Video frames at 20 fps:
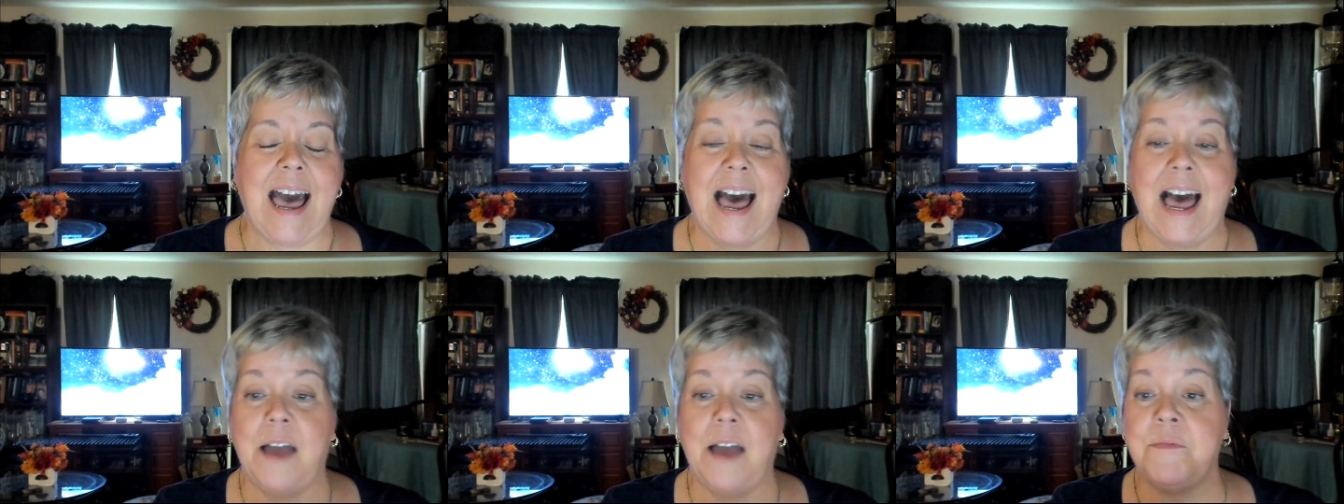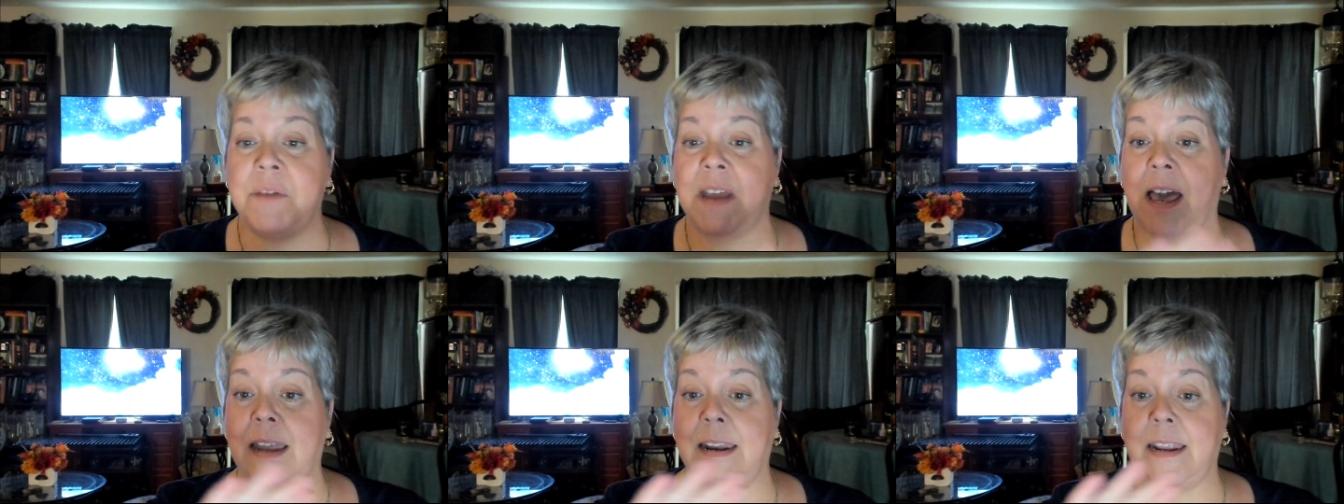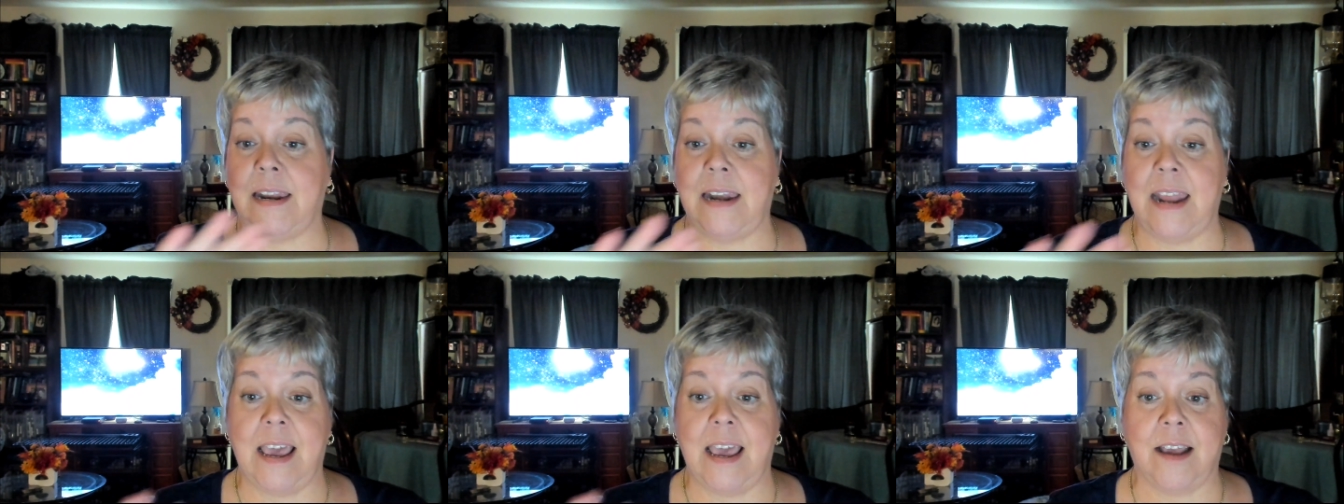I'm not
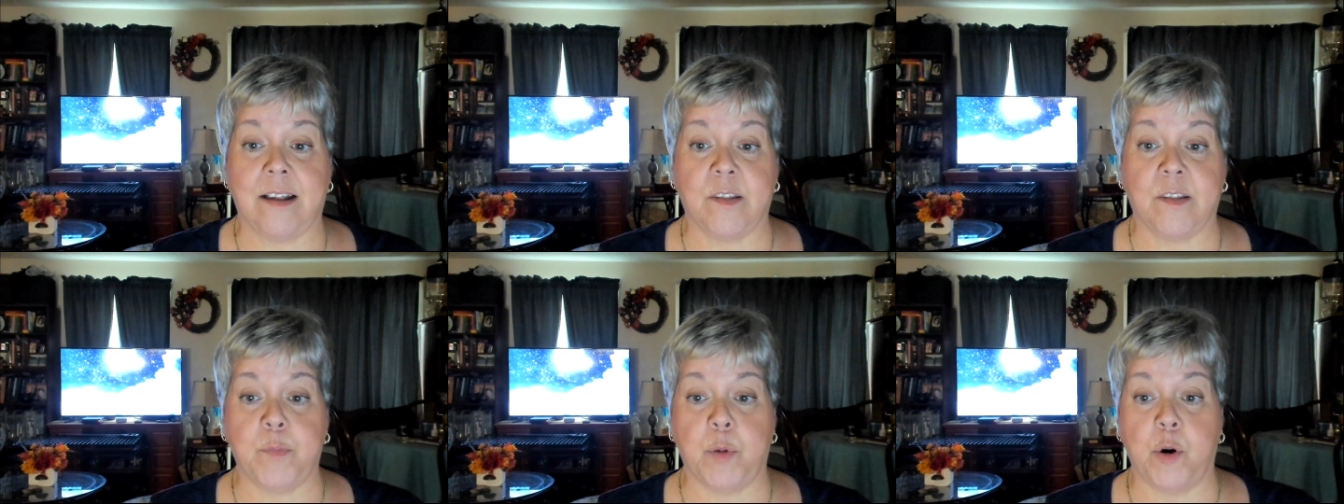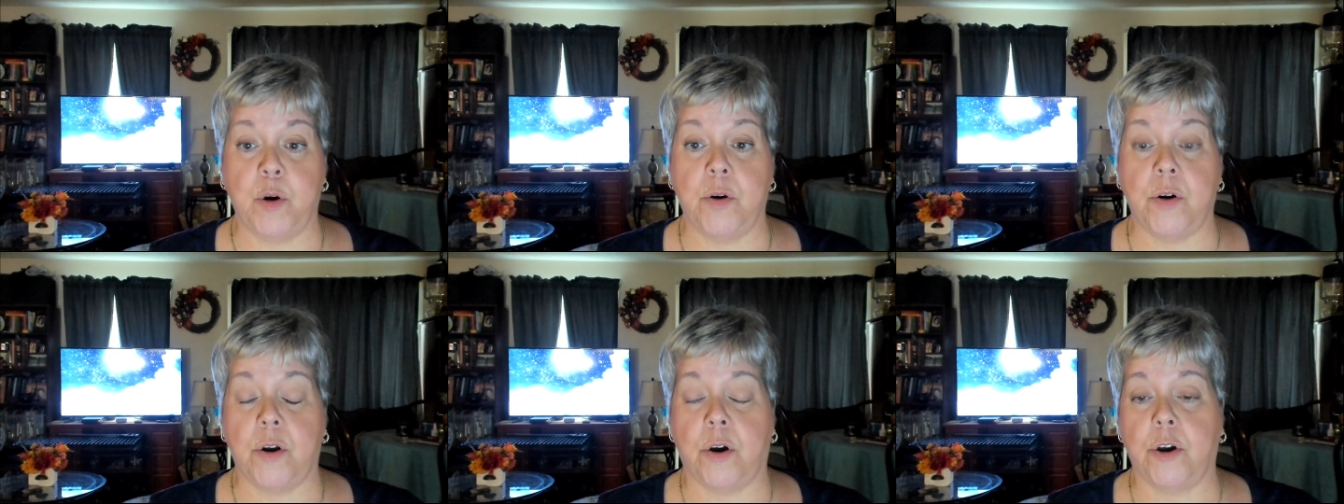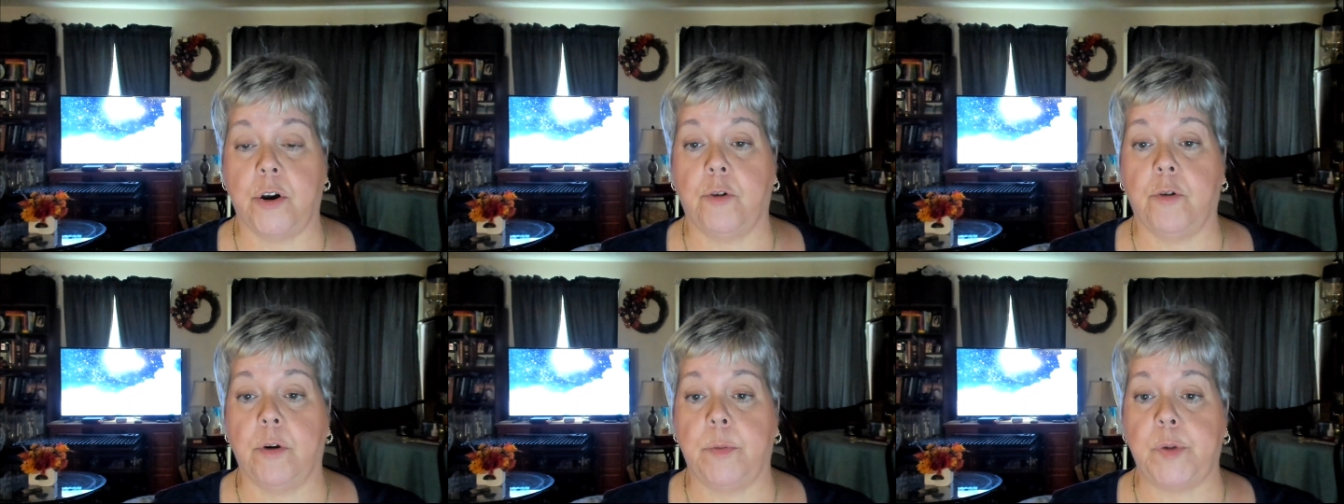an expert
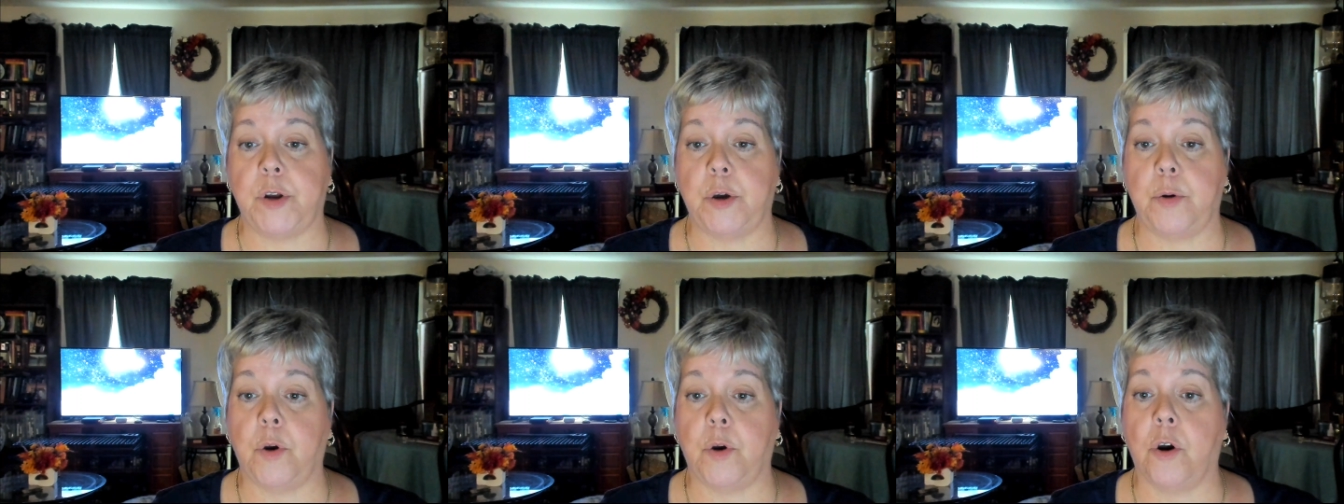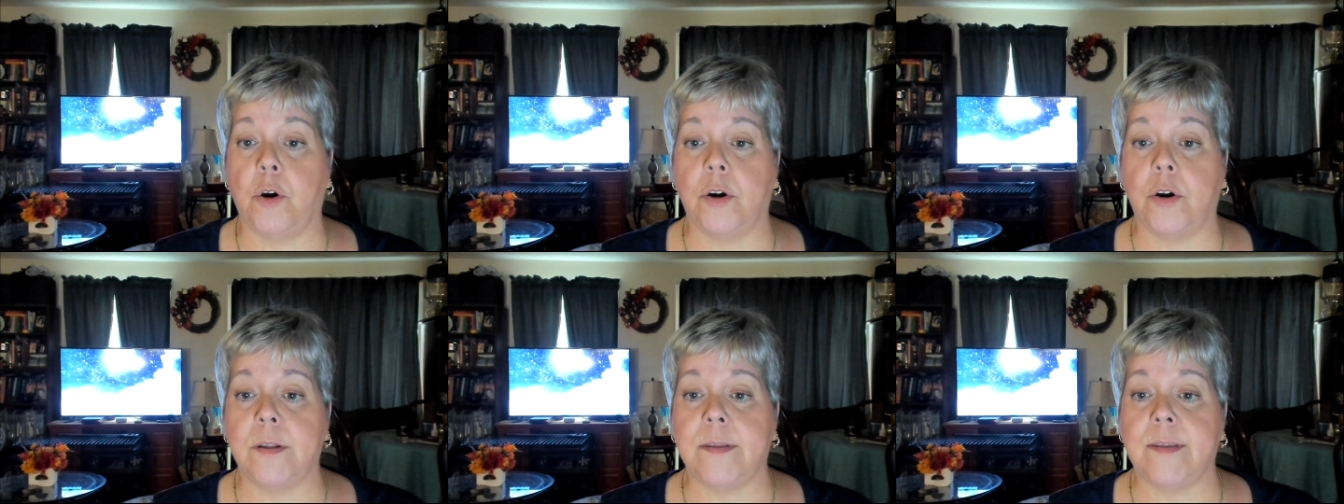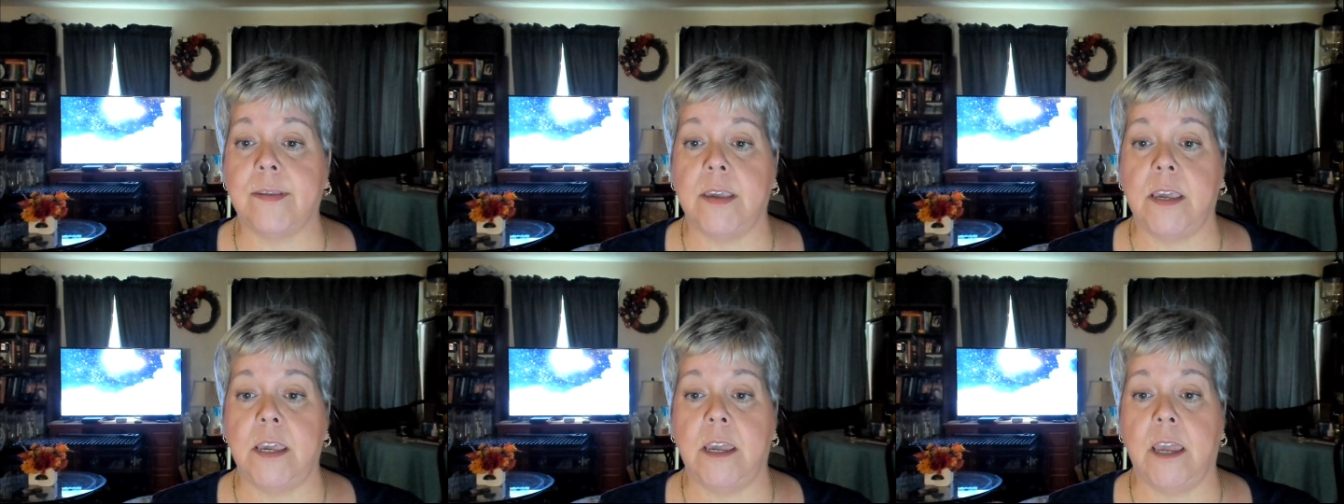on
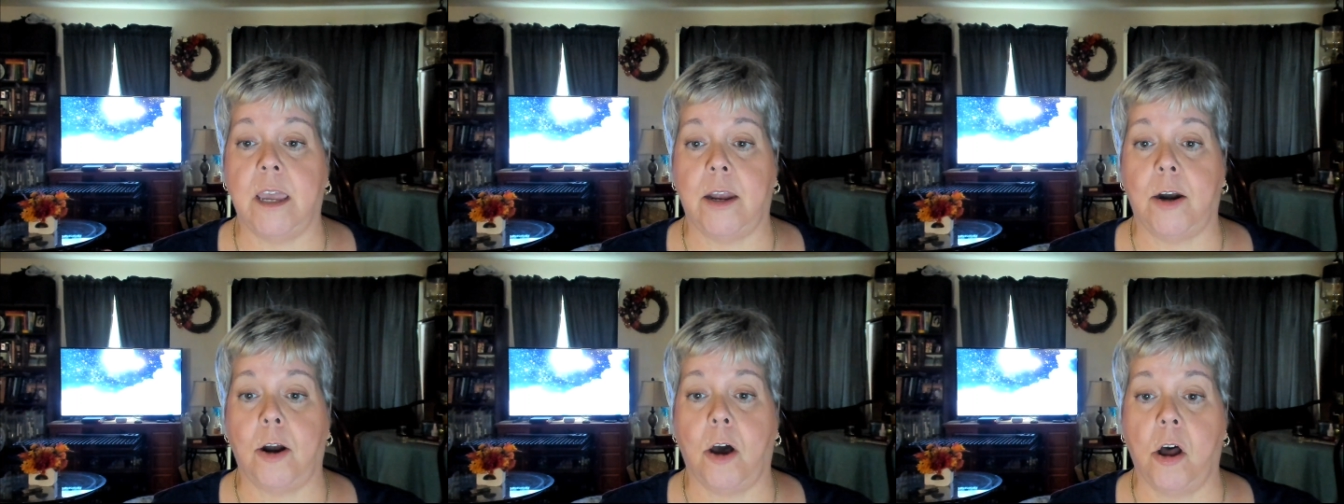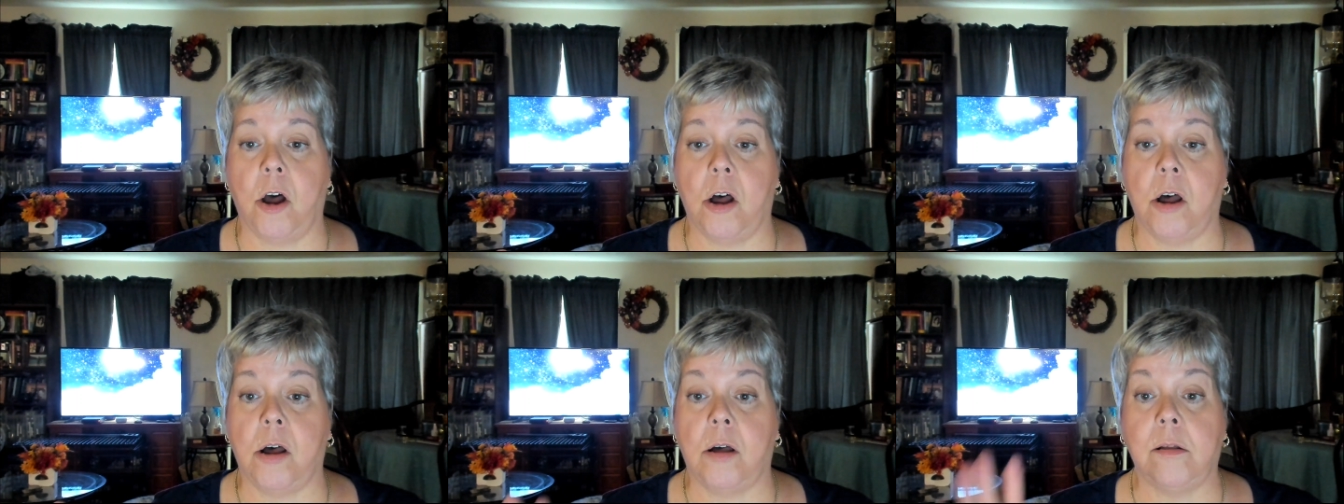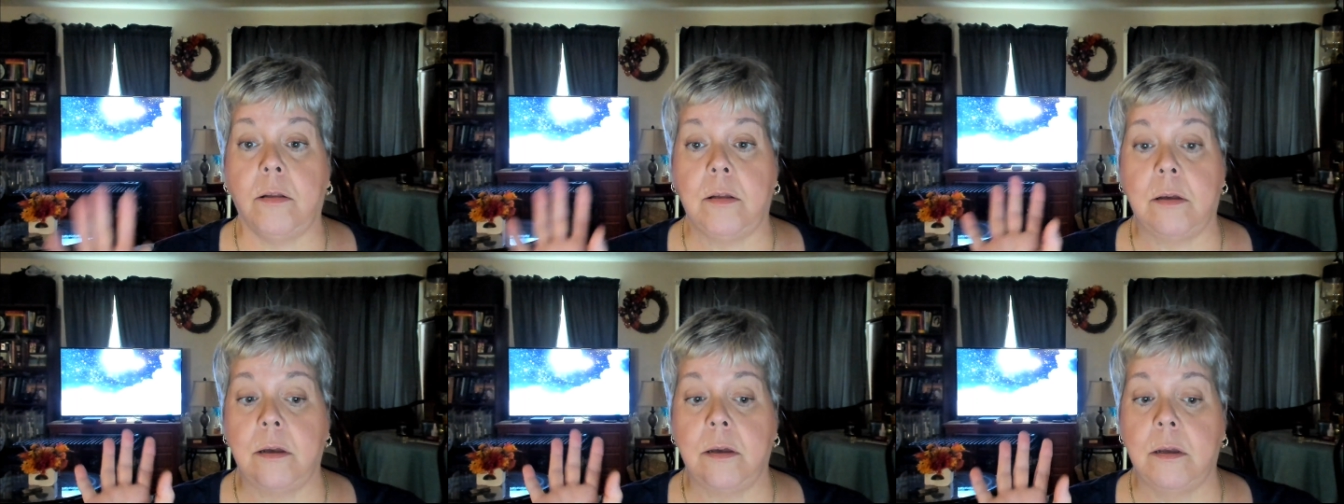cryptocurrency at all.